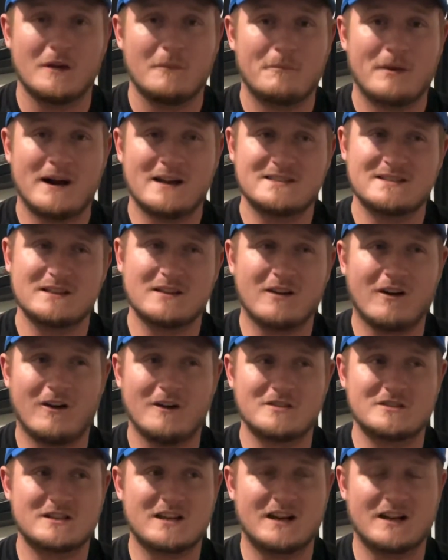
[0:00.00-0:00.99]
Boston
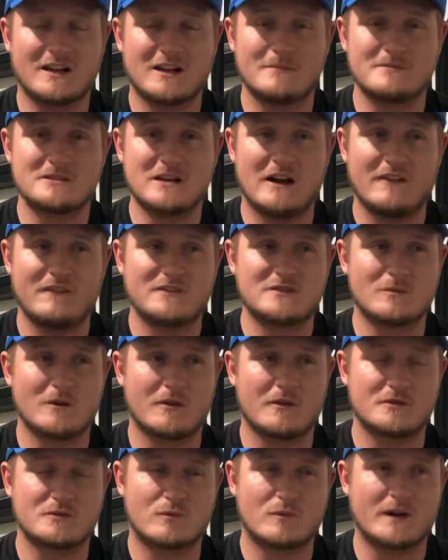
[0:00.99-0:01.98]
College kind of comes off as one of
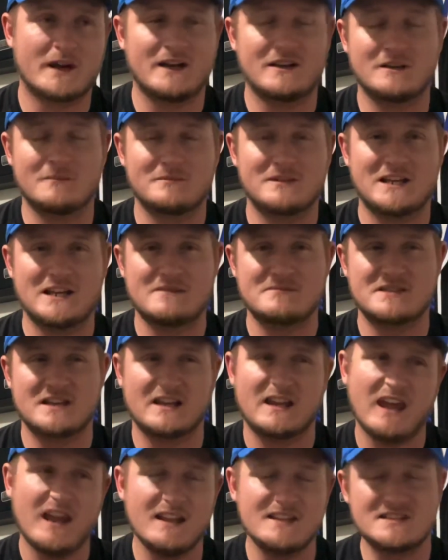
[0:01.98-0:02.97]
those random teams
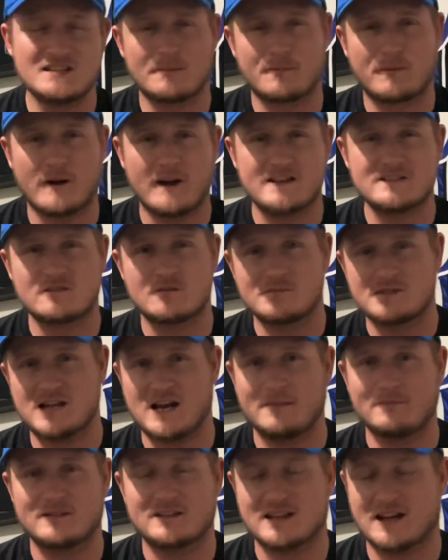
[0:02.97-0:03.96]
that can surprise from
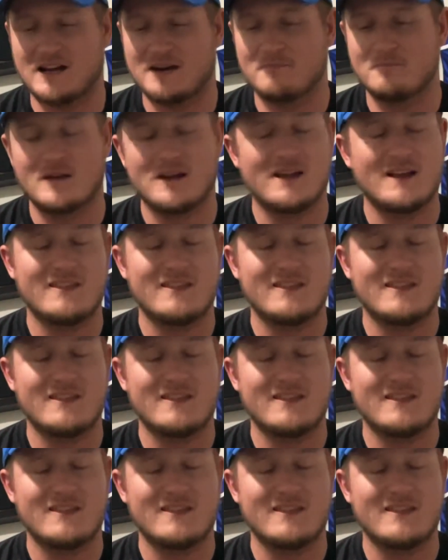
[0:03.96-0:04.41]
time to time.